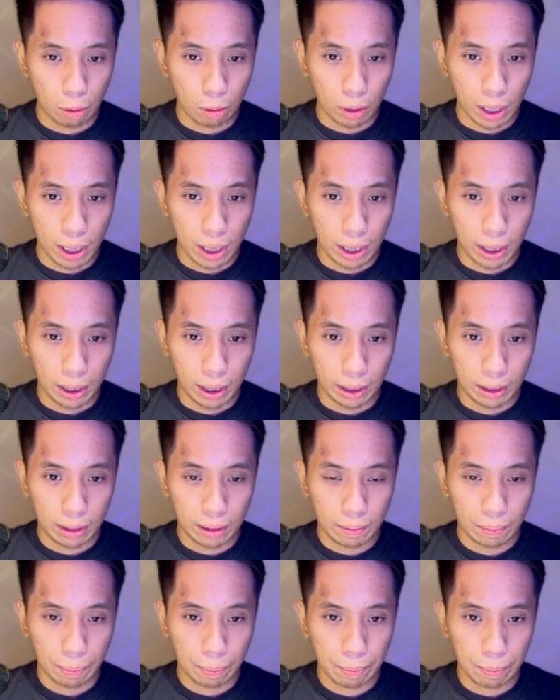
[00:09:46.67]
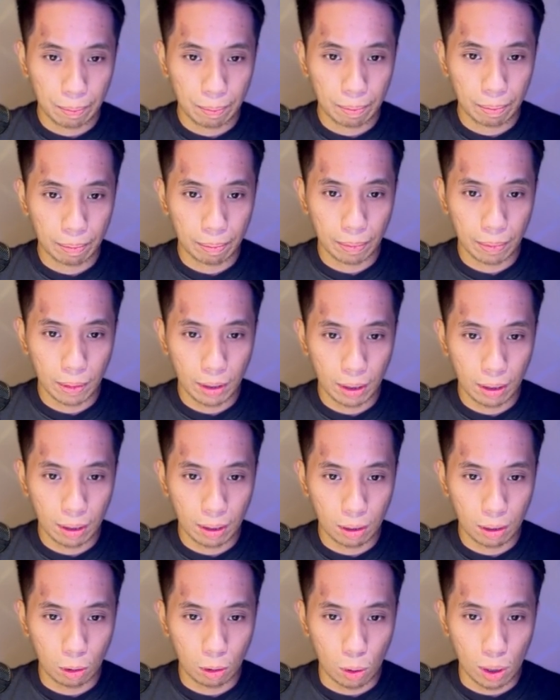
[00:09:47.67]
write
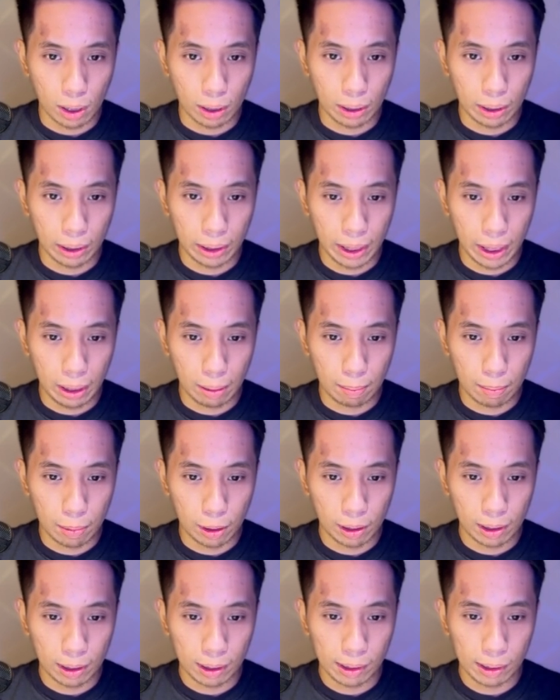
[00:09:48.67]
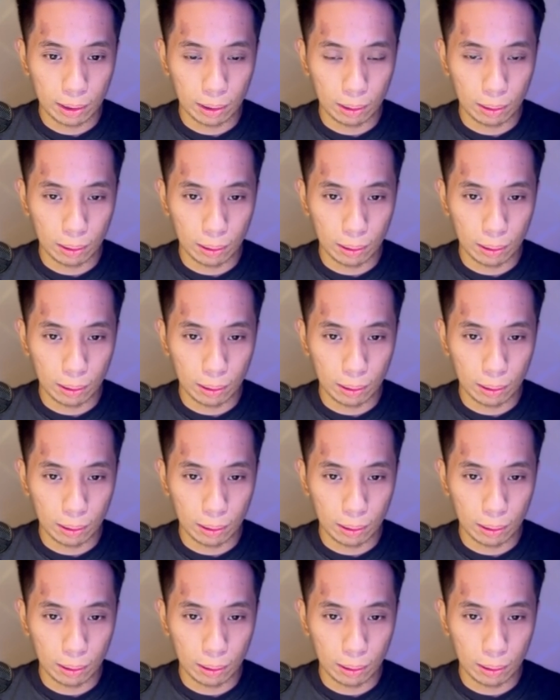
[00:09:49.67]
to other tables. So